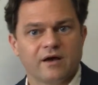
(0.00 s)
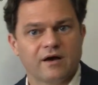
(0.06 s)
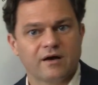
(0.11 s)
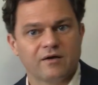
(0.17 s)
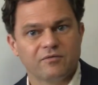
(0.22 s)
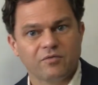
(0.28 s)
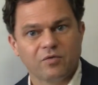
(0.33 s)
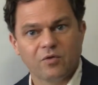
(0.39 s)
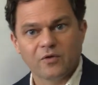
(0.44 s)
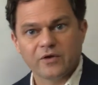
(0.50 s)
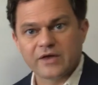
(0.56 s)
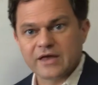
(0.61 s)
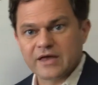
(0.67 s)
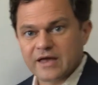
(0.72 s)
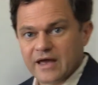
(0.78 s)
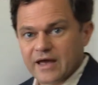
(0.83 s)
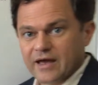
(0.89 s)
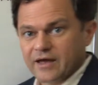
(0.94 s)
of
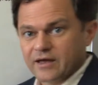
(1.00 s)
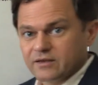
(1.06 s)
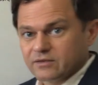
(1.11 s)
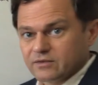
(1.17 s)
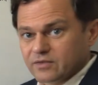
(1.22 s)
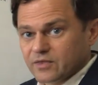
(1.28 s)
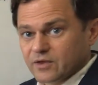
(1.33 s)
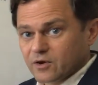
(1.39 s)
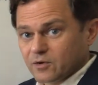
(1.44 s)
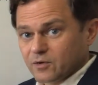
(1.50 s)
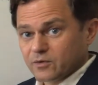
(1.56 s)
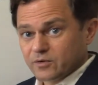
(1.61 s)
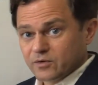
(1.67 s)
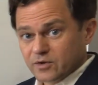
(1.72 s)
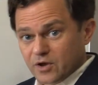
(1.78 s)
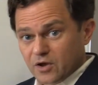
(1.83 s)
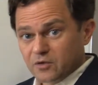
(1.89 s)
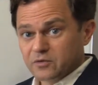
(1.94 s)
looking at their
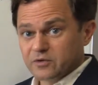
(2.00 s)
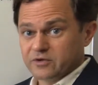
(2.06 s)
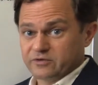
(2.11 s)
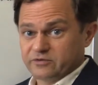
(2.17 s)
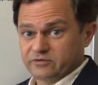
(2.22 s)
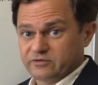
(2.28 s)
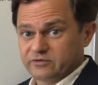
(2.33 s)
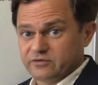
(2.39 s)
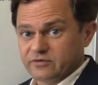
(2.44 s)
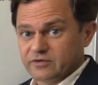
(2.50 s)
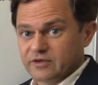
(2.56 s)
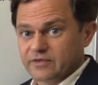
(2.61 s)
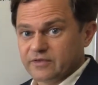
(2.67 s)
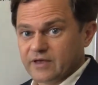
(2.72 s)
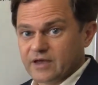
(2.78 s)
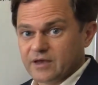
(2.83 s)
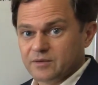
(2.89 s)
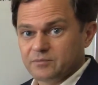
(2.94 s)
notice
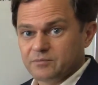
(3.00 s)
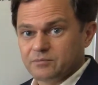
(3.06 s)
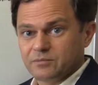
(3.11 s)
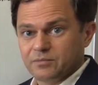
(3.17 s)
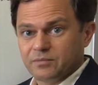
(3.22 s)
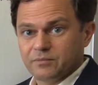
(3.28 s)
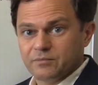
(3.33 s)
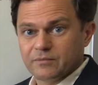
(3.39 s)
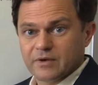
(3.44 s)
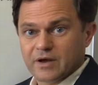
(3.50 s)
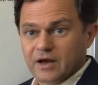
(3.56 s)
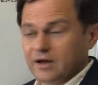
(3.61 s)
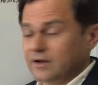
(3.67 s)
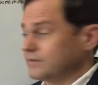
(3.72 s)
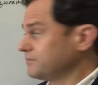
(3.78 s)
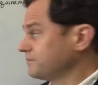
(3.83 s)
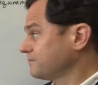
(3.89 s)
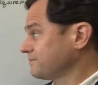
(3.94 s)
that they
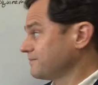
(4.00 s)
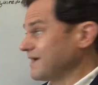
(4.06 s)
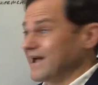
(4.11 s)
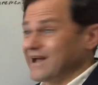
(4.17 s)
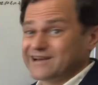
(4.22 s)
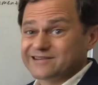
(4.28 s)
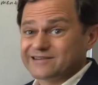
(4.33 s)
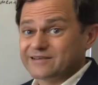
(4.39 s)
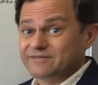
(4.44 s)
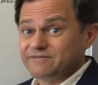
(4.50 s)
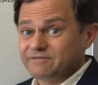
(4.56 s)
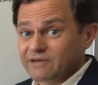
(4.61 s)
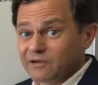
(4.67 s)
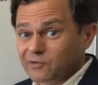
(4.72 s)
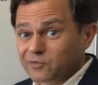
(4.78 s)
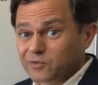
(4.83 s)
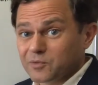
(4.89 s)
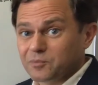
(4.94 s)
actually
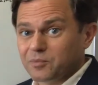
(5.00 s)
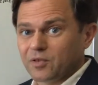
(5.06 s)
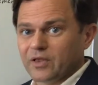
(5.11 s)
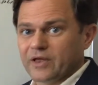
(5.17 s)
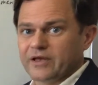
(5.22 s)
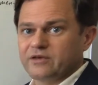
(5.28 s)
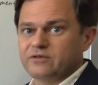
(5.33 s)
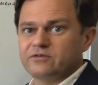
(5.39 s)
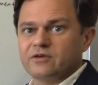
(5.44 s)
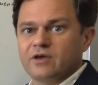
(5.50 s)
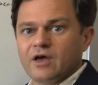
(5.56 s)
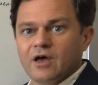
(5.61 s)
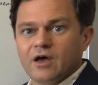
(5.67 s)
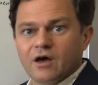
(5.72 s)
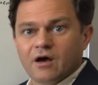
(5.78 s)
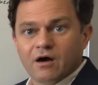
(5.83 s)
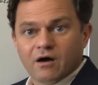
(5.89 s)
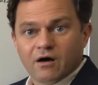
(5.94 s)
failed to place
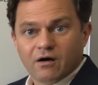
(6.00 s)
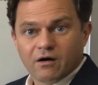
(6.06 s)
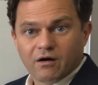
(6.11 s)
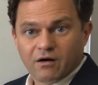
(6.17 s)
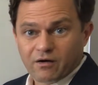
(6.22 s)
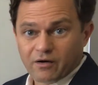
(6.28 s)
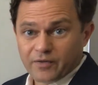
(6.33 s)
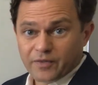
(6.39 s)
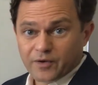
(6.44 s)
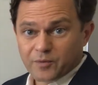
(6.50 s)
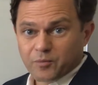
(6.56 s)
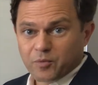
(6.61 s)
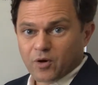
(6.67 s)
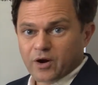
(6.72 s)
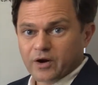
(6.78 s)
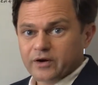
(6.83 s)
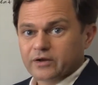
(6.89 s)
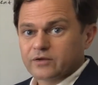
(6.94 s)
on their
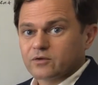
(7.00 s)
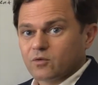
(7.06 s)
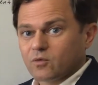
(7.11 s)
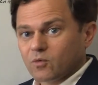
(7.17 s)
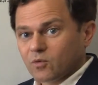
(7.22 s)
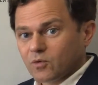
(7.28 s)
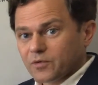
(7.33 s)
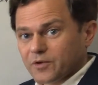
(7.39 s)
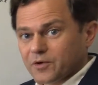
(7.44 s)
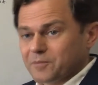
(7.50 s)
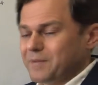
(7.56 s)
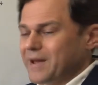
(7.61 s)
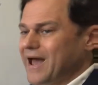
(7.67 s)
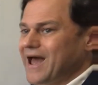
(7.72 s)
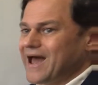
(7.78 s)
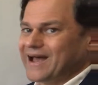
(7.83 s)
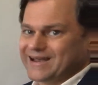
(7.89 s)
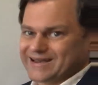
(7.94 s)
product or their
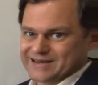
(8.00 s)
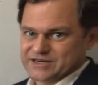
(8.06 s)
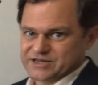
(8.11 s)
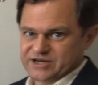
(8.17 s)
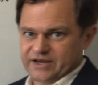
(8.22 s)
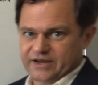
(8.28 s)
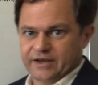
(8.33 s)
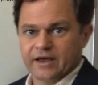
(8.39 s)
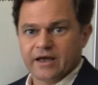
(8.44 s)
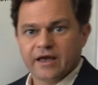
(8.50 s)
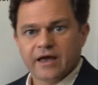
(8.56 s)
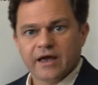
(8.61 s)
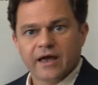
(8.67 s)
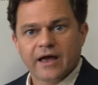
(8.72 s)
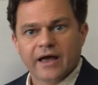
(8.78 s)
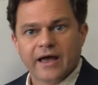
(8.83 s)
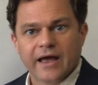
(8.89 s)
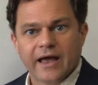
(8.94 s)
packaging.
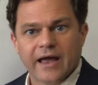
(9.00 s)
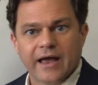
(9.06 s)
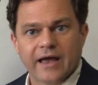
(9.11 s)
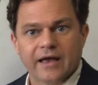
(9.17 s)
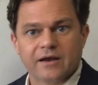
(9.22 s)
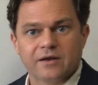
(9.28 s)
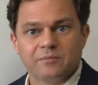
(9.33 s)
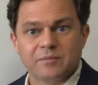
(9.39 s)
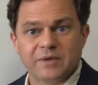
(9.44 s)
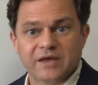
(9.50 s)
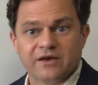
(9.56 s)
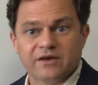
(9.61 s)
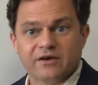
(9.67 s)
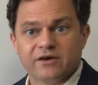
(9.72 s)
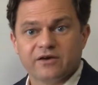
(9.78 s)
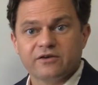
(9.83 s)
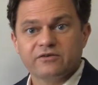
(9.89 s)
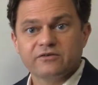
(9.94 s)
And
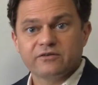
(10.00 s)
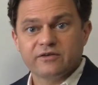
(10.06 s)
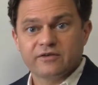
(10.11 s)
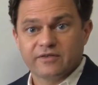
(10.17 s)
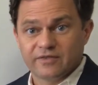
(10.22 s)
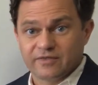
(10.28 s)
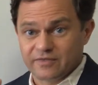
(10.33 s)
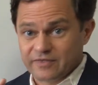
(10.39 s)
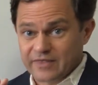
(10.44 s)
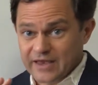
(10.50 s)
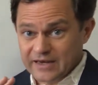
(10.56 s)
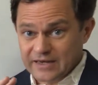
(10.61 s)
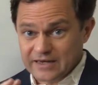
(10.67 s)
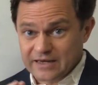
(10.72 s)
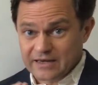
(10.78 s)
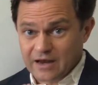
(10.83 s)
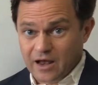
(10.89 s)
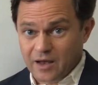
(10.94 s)
because they
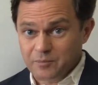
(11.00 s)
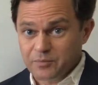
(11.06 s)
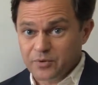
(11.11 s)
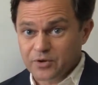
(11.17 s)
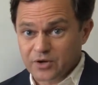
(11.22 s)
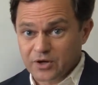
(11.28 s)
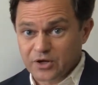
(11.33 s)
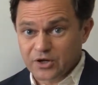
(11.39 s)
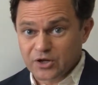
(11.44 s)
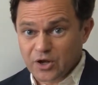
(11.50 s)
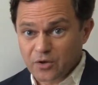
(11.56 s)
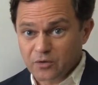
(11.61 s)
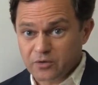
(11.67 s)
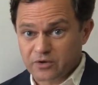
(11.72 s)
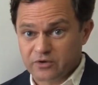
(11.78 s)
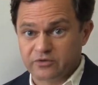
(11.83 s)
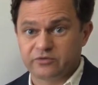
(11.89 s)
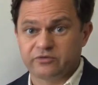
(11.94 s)
did not put a
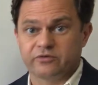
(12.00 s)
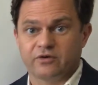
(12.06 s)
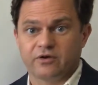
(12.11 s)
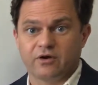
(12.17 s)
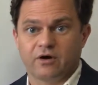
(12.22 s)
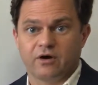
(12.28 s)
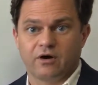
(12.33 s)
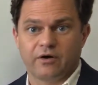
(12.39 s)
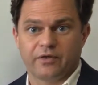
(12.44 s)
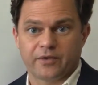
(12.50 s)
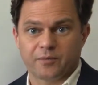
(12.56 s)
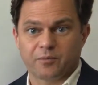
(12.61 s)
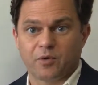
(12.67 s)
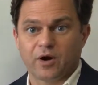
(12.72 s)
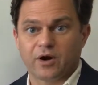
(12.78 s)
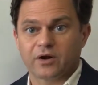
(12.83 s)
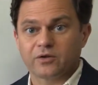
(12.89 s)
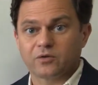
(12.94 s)
notice on their
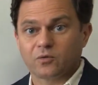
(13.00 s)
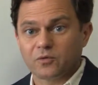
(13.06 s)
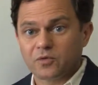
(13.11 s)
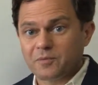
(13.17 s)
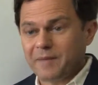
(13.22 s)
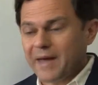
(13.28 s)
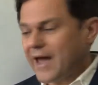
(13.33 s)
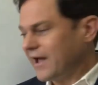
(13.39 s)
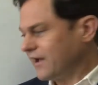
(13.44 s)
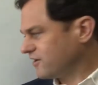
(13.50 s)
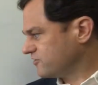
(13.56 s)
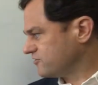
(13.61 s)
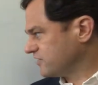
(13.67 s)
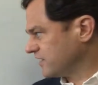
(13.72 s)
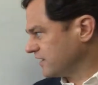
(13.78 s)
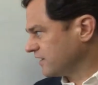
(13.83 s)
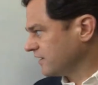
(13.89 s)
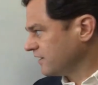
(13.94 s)
product or the
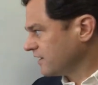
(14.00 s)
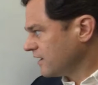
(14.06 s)
packaging,